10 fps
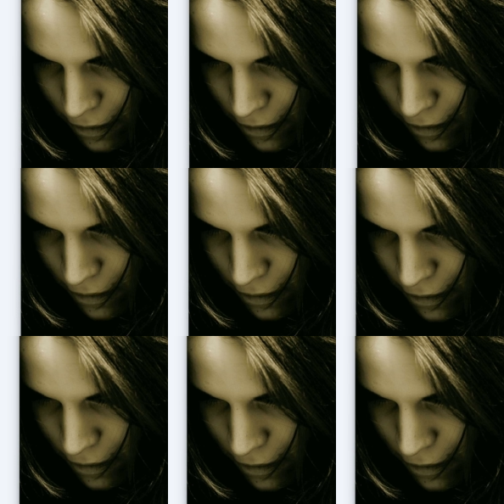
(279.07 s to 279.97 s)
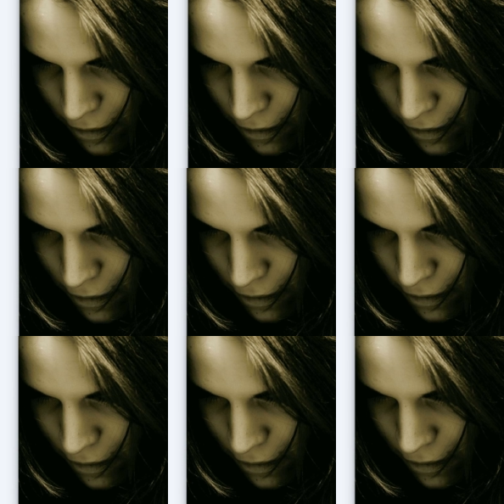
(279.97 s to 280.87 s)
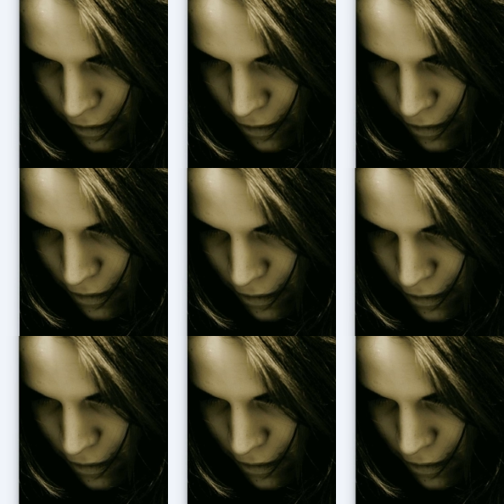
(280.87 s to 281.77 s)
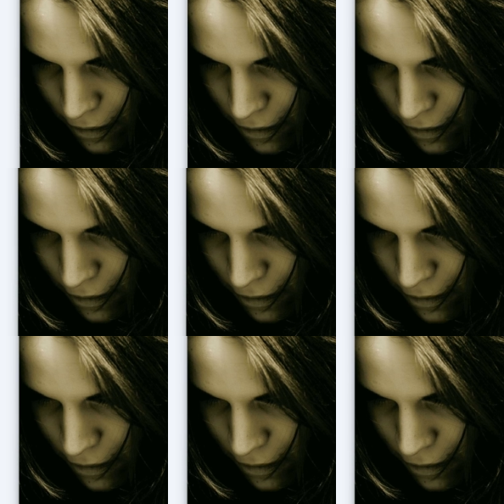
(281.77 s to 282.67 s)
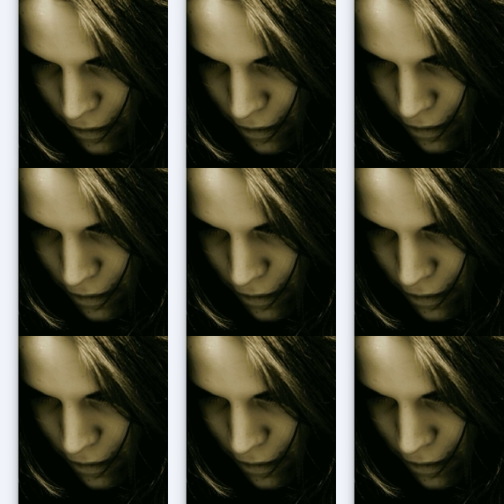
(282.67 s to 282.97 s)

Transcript: (no one is talking)